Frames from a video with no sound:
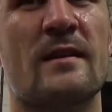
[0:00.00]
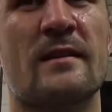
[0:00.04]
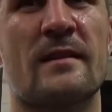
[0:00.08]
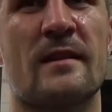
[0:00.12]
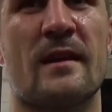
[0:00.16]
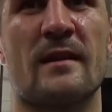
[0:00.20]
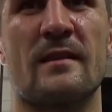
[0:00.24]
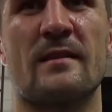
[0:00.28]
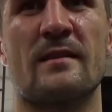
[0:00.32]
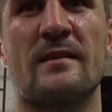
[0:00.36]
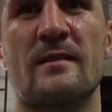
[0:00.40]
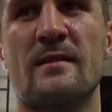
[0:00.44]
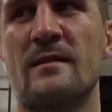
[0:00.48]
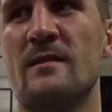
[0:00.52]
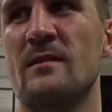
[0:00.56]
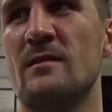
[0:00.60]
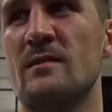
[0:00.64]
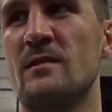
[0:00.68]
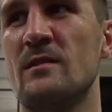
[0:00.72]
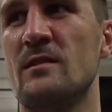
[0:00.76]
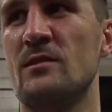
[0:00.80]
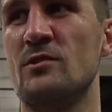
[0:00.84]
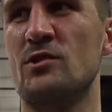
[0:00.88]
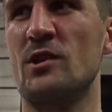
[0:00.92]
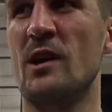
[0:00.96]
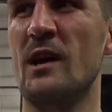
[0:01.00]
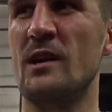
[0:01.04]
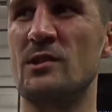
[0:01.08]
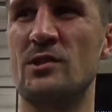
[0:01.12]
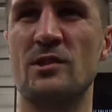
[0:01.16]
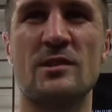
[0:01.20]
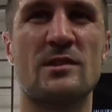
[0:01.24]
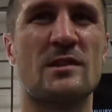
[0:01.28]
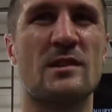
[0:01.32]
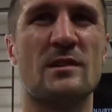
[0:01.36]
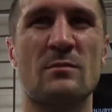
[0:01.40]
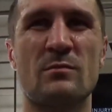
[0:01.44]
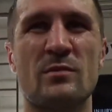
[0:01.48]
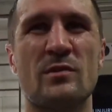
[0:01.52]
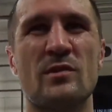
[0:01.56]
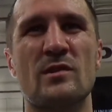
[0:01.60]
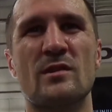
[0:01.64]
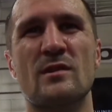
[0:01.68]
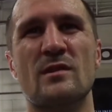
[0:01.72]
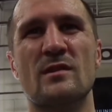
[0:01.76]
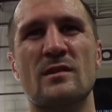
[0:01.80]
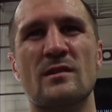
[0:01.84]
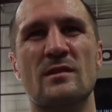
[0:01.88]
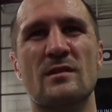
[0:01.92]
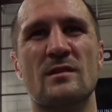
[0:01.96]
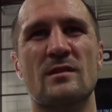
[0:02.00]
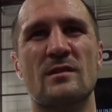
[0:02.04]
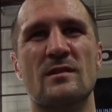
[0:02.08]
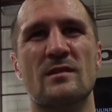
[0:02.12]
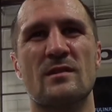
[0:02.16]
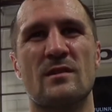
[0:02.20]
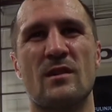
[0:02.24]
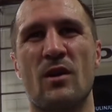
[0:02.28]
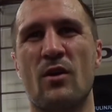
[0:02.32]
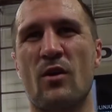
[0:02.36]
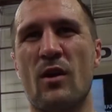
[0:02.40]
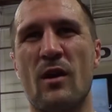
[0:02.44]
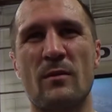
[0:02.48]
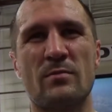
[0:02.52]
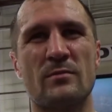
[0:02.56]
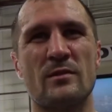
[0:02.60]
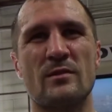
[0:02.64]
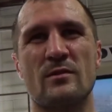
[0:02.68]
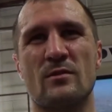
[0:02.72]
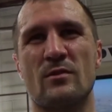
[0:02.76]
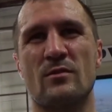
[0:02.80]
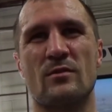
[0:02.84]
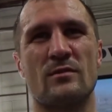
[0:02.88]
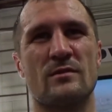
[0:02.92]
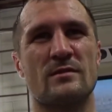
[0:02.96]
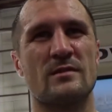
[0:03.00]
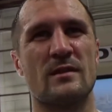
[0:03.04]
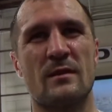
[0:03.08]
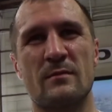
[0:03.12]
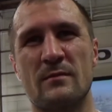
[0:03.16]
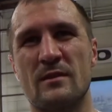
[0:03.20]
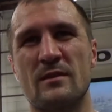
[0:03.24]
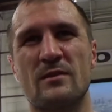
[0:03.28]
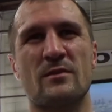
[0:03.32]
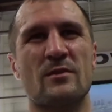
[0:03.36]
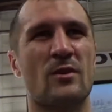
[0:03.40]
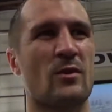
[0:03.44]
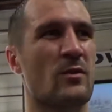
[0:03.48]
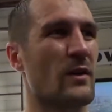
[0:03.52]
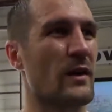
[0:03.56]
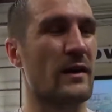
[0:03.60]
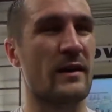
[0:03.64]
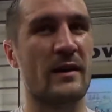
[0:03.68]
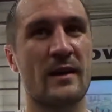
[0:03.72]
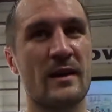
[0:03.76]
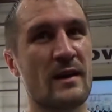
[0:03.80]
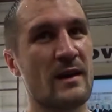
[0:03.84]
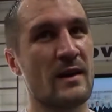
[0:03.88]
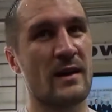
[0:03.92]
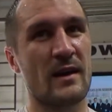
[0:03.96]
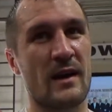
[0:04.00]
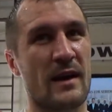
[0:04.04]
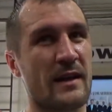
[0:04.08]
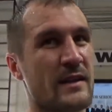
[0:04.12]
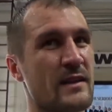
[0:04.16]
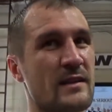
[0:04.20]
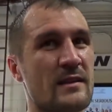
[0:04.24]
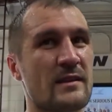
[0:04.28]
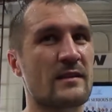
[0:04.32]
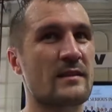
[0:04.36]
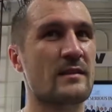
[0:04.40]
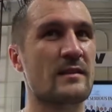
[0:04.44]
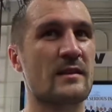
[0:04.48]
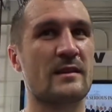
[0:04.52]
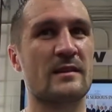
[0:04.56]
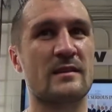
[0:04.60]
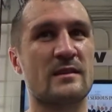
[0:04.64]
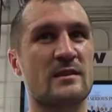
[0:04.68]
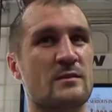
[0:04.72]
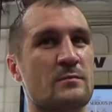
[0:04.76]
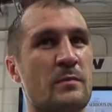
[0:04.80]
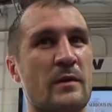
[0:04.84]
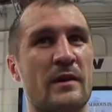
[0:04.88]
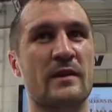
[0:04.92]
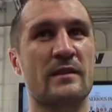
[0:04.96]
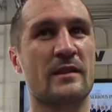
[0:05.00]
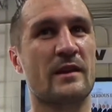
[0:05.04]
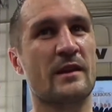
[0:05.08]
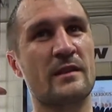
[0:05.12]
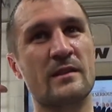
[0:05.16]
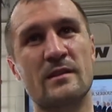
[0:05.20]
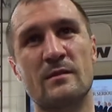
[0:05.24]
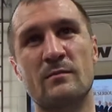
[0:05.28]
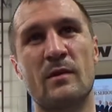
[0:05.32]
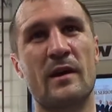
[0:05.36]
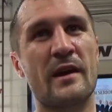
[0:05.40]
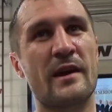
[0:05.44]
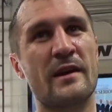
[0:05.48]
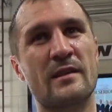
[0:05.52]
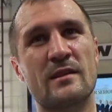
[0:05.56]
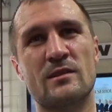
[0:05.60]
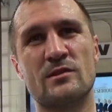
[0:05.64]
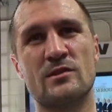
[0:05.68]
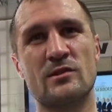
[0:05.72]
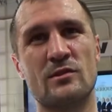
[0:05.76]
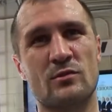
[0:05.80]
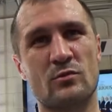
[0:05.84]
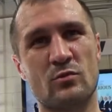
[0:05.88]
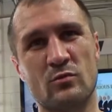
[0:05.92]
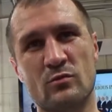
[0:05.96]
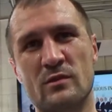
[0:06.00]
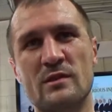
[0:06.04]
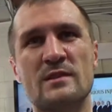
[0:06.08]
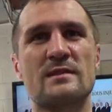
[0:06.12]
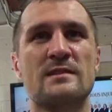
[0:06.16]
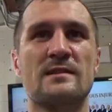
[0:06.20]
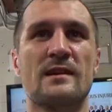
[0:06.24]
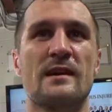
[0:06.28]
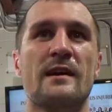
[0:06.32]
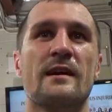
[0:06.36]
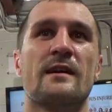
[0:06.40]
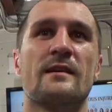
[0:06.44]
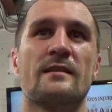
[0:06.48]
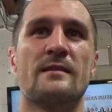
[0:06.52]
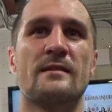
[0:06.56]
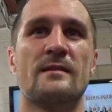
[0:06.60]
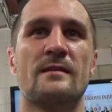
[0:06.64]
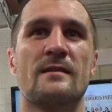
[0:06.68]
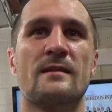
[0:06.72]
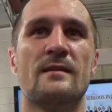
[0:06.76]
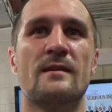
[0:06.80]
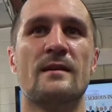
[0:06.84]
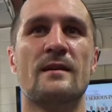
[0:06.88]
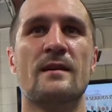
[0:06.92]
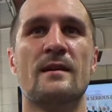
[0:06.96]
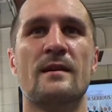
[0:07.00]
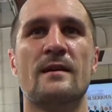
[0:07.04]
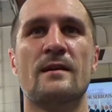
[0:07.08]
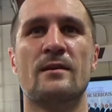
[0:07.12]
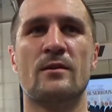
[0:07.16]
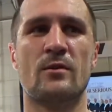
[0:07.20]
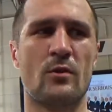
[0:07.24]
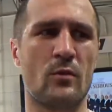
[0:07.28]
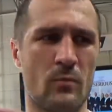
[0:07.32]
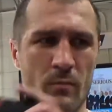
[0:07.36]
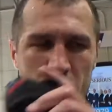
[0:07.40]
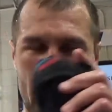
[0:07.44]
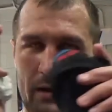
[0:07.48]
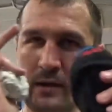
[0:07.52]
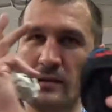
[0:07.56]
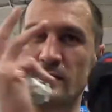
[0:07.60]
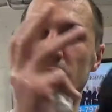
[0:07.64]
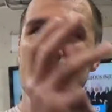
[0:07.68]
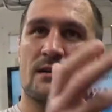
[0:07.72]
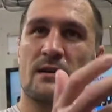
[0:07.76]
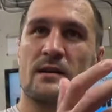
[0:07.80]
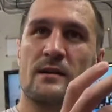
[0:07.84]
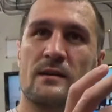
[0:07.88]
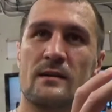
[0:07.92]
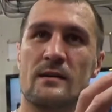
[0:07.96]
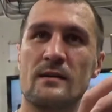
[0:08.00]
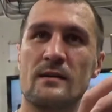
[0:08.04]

that judges can be corrupted or something, you know. I didn't like spend my energy to this side, you know, my side,